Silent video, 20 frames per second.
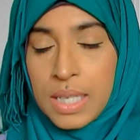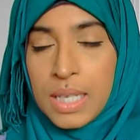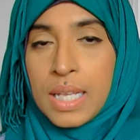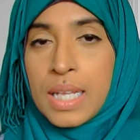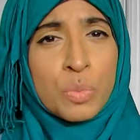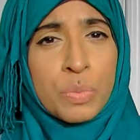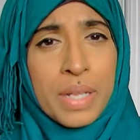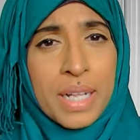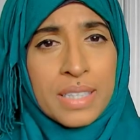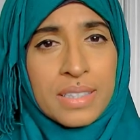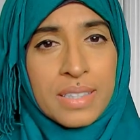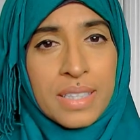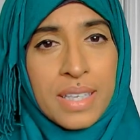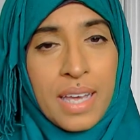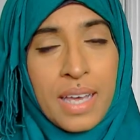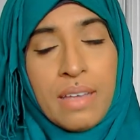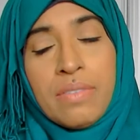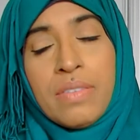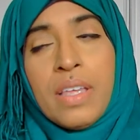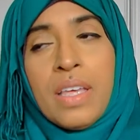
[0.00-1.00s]
Two plans they
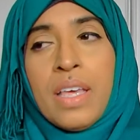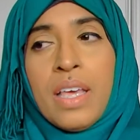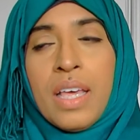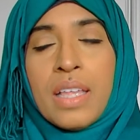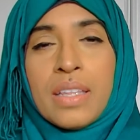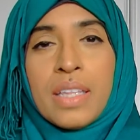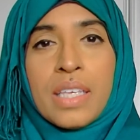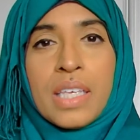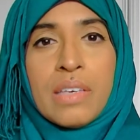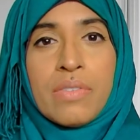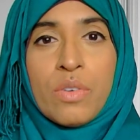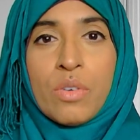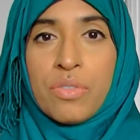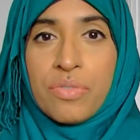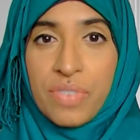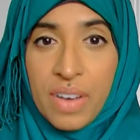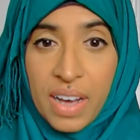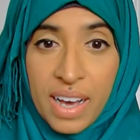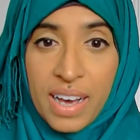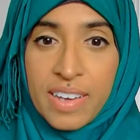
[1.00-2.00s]
have, they give you
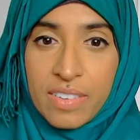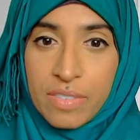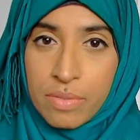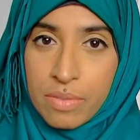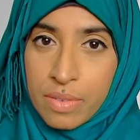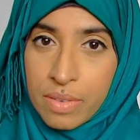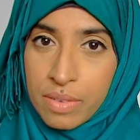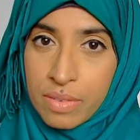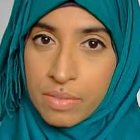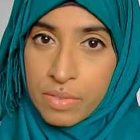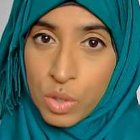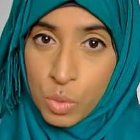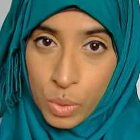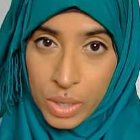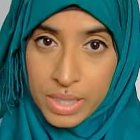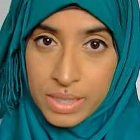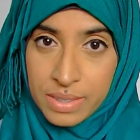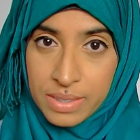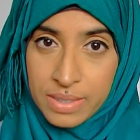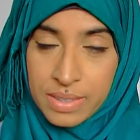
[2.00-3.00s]
five
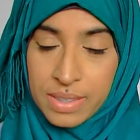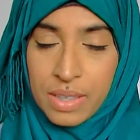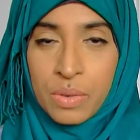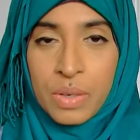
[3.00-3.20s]
requests.